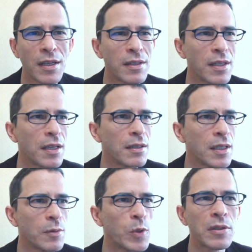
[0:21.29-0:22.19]
then
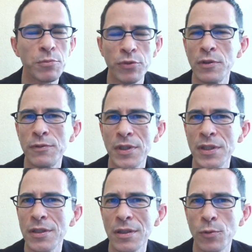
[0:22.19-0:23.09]
it will improve
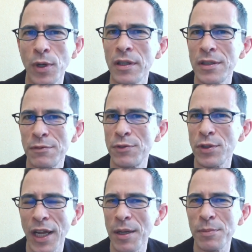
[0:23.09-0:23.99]
the quality of your
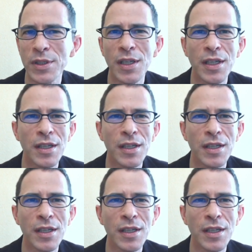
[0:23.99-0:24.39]
games.